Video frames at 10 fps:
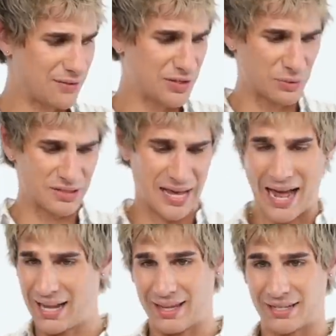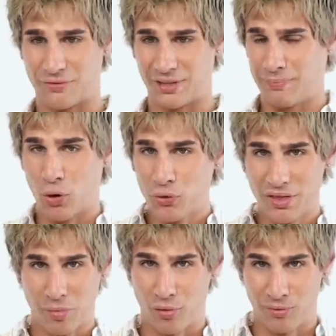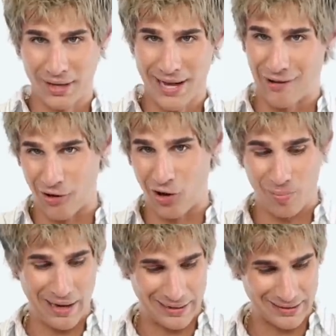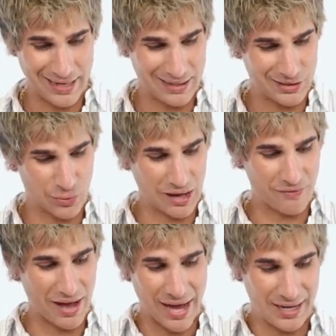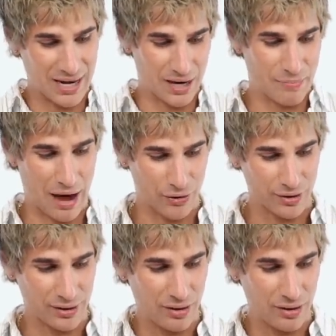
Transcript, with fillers: see if this one does anything differently. Both of them are really alcohol-based and don't have any kind of powder in